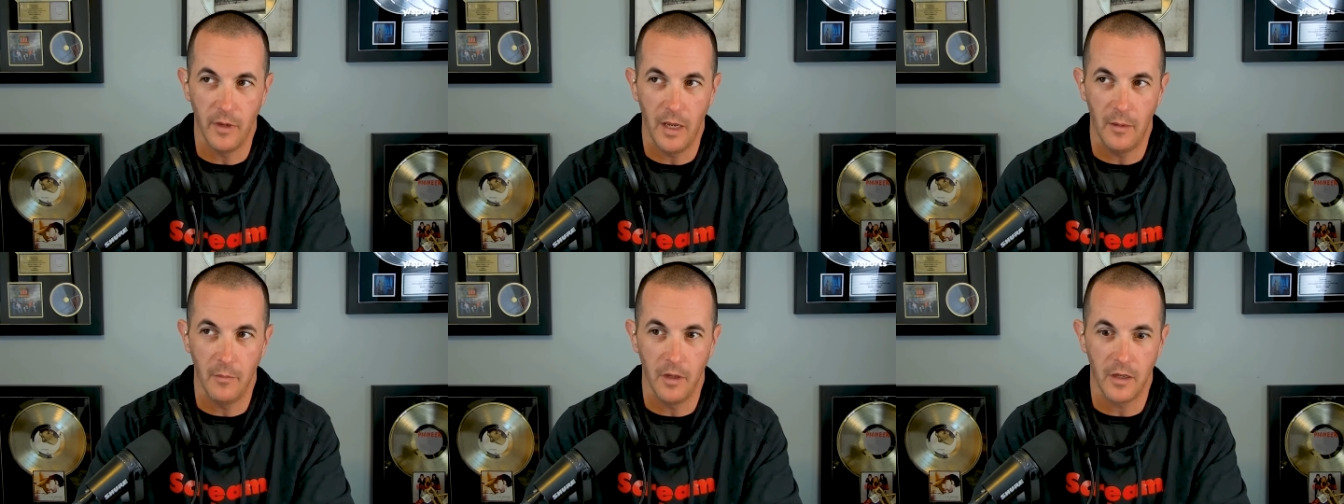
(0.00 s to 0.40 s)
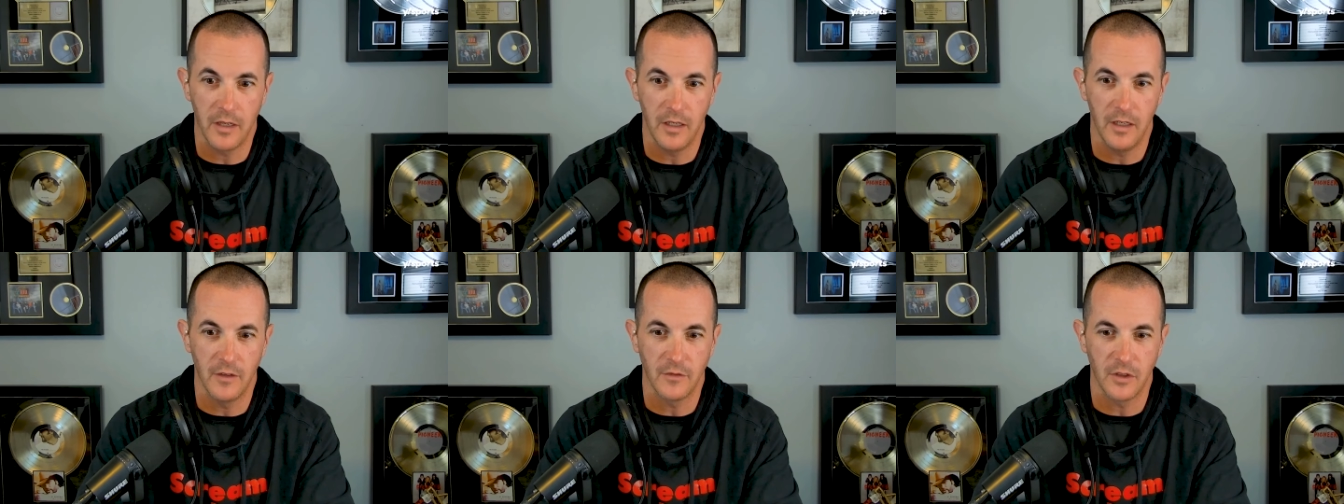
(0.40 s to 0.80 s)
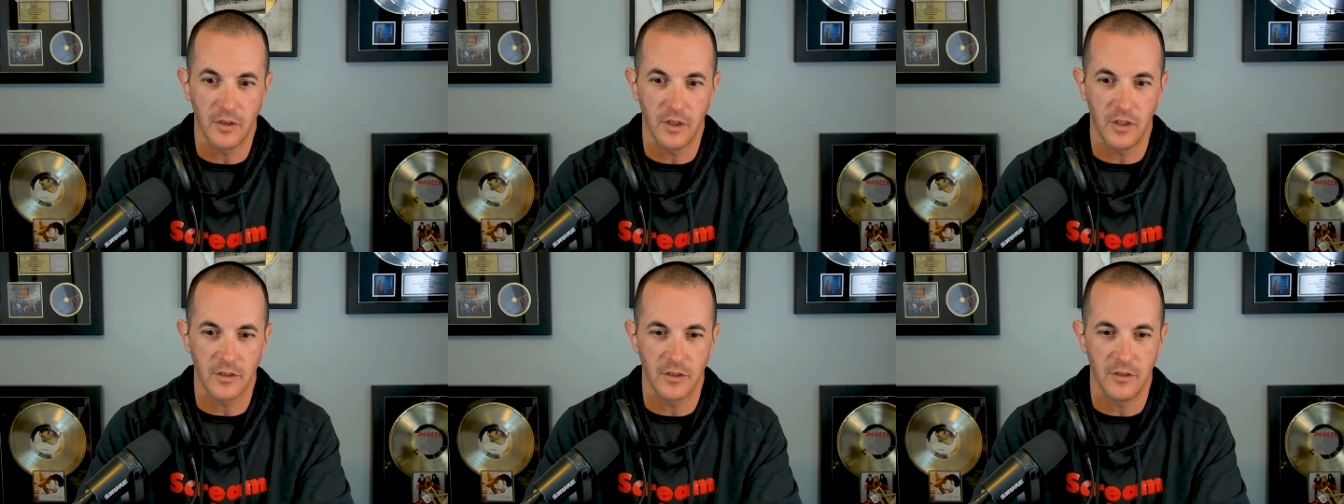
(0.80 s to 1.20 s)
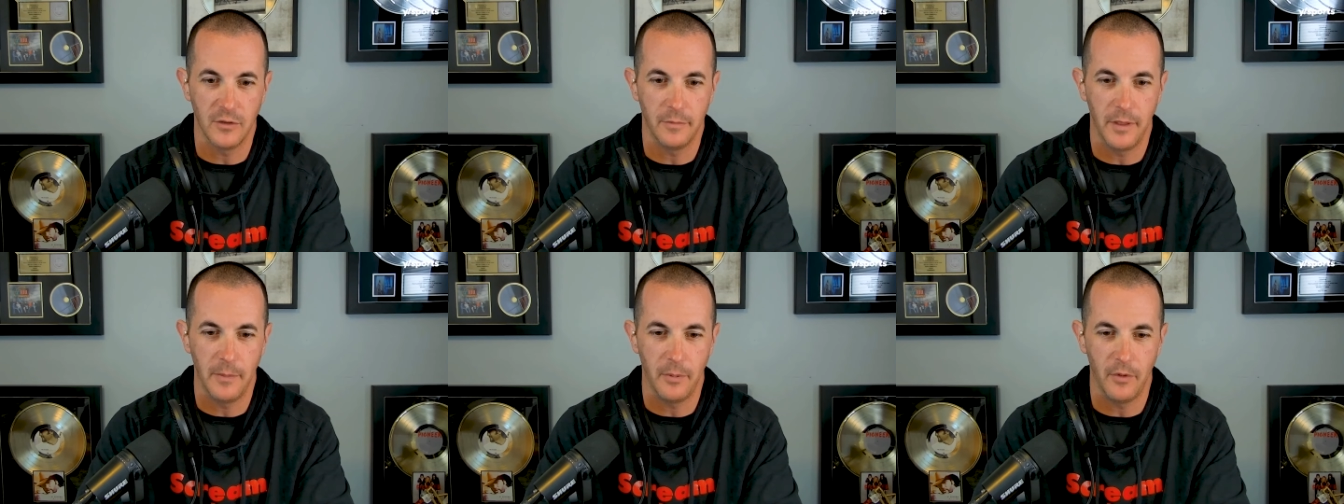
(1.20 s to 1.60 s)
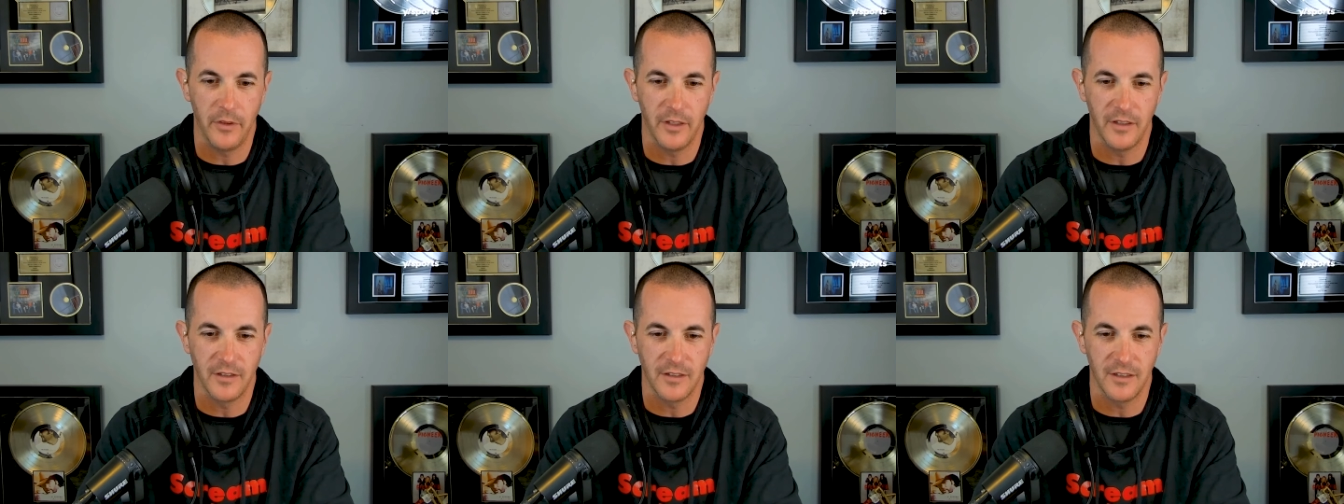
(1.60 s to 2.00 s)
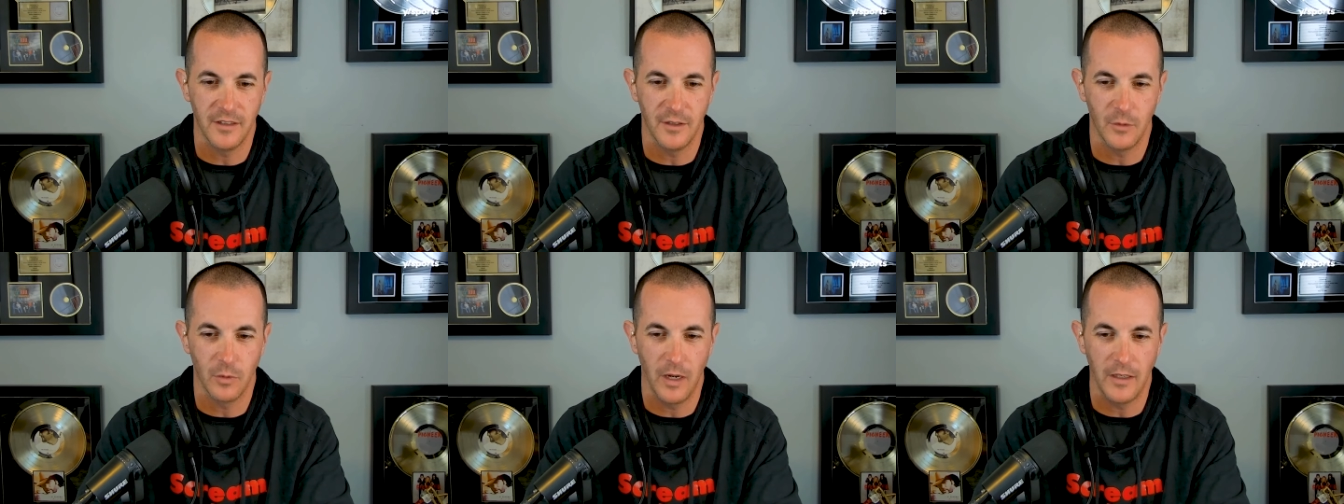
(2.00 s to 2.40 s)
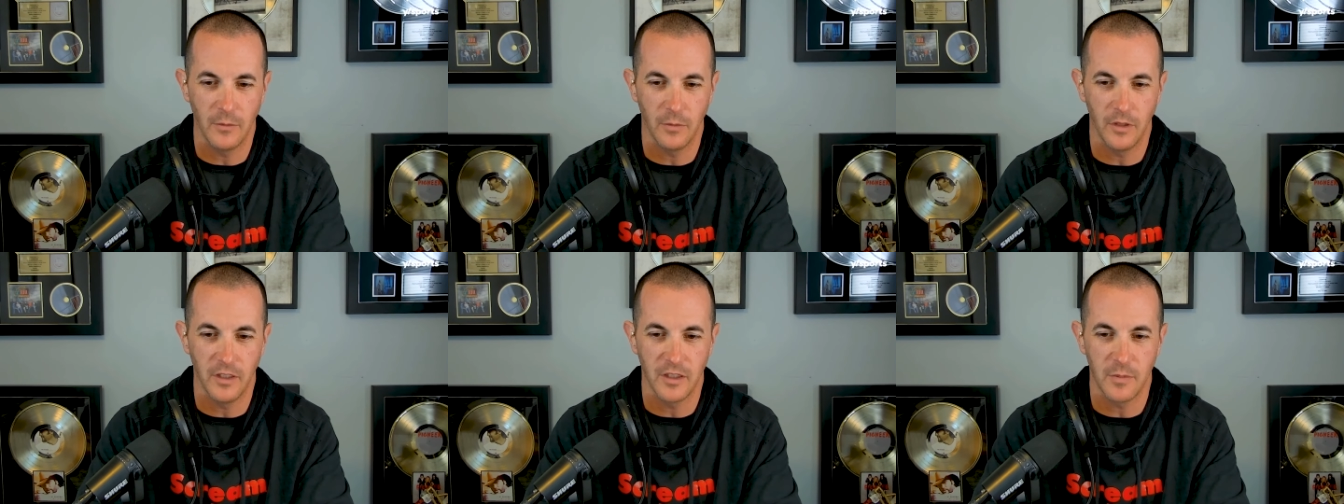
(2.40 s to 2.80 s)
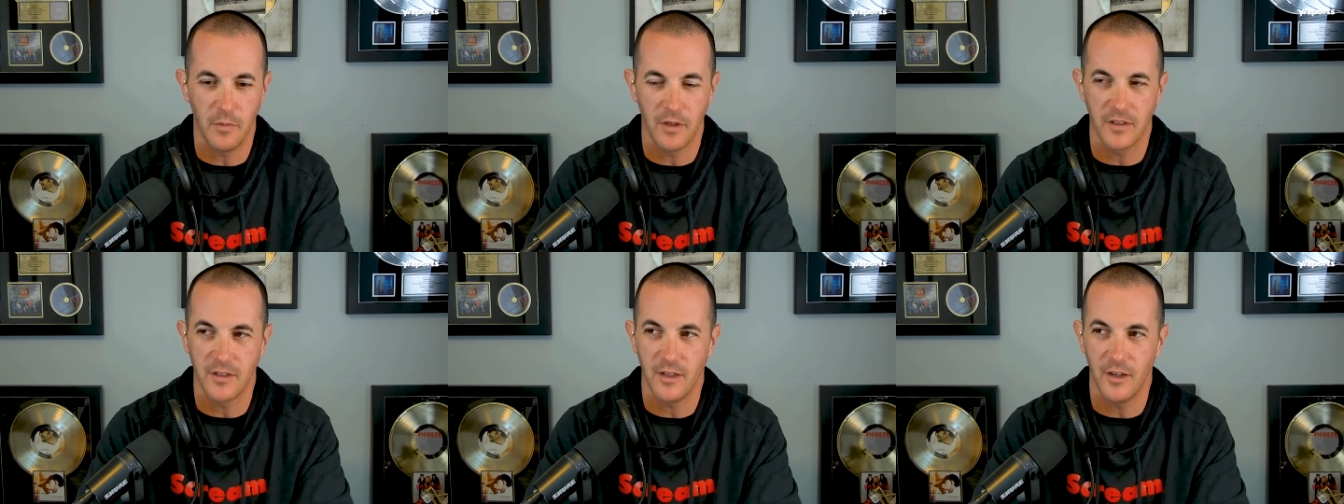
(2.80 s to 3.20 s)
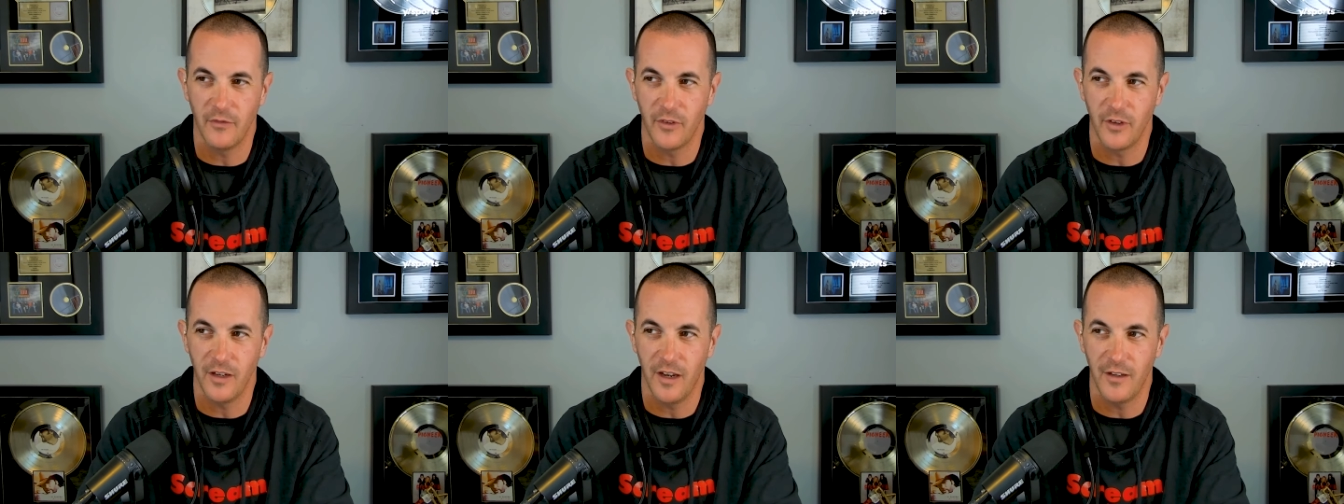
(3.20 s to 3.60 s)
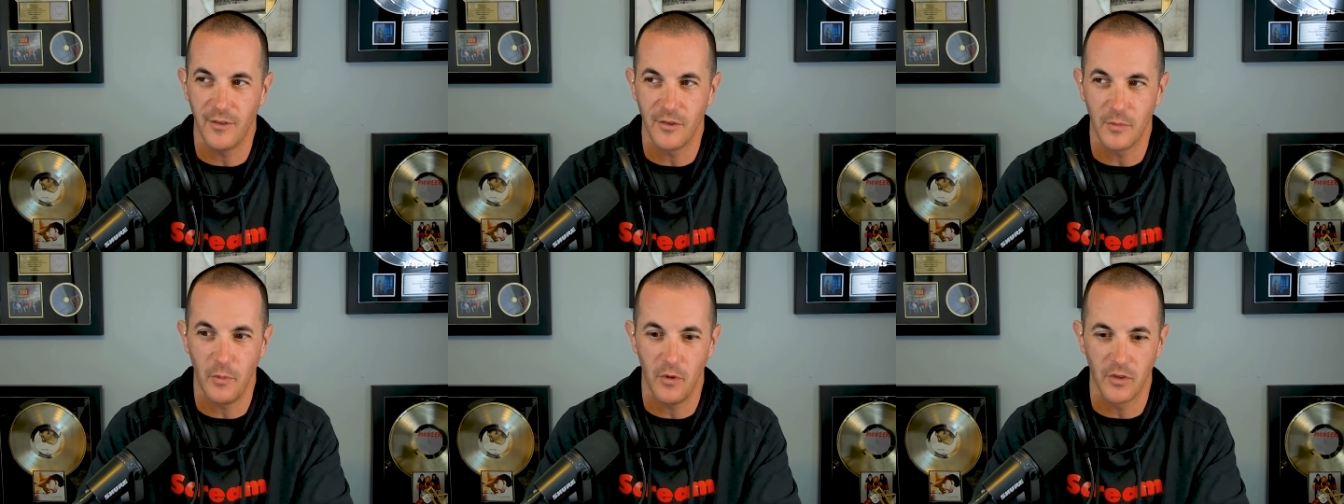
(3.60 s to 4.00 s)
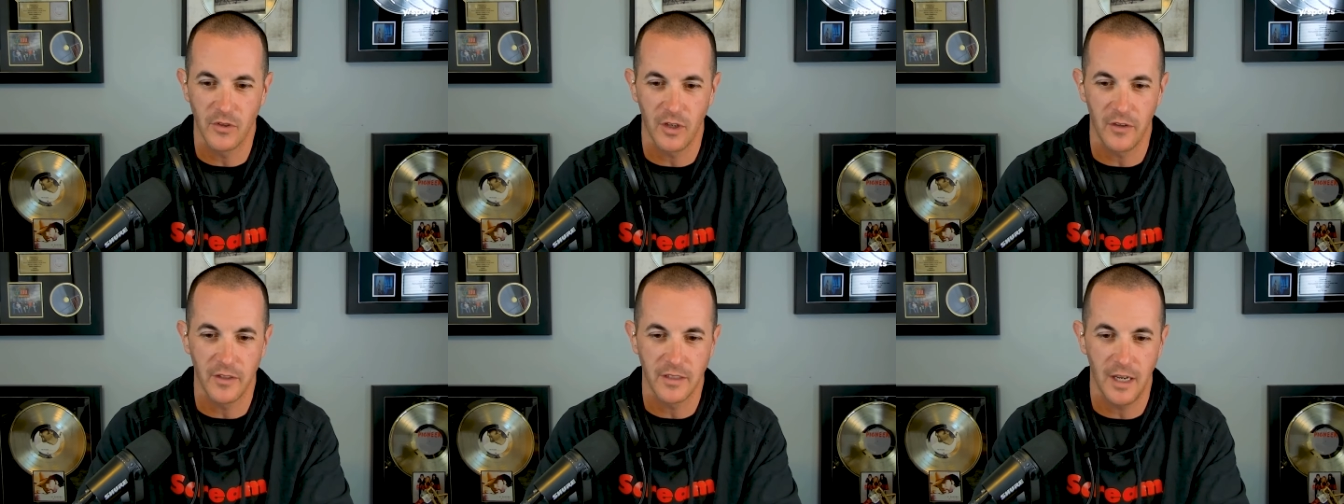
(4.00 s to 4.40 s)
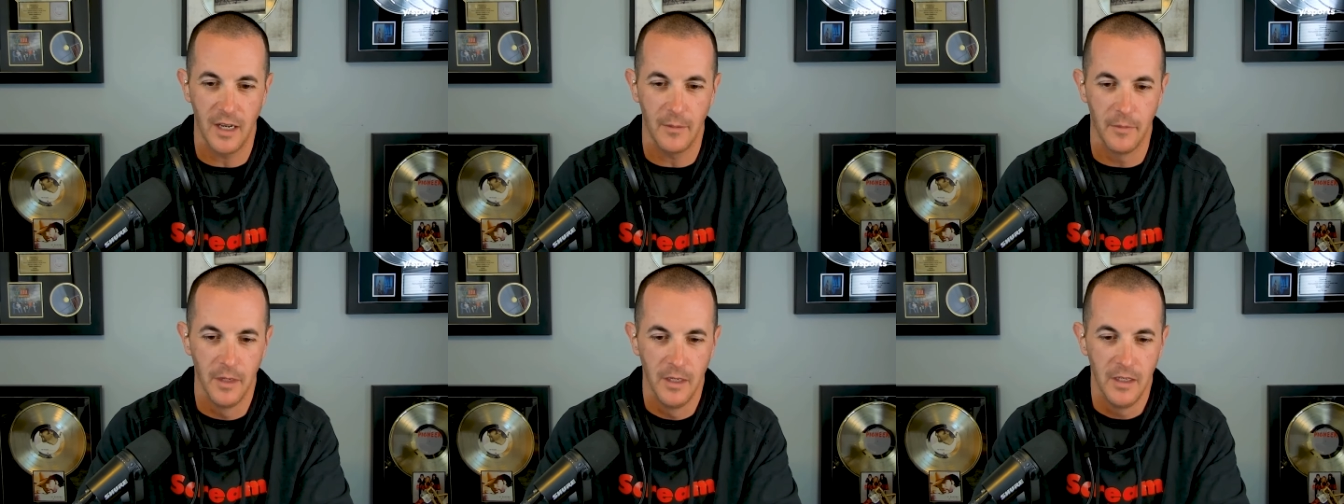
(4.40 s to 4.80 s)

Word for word: I'm lucky enough to talk to two people that uh, write really smart stuff for Yahoo Sports all the time.